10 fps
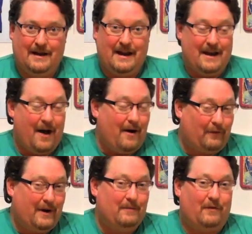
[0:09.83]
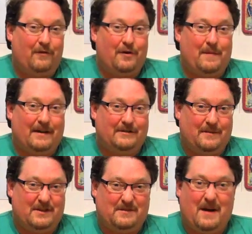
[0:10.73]
Now, I've written before about some of
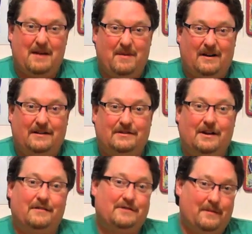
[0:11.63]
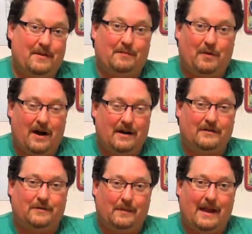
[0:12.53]
the Spy Monkey stuff, some of their products
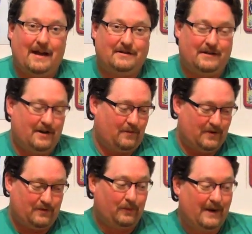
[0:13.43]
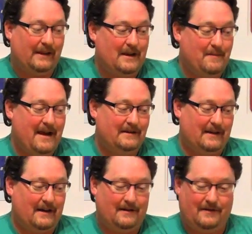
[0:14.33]
from last year, which were really
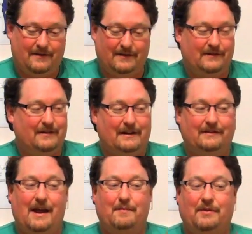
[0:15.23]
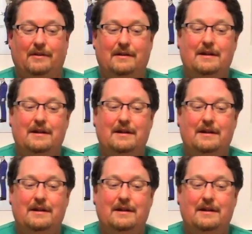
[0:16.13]
amazing. This is an example.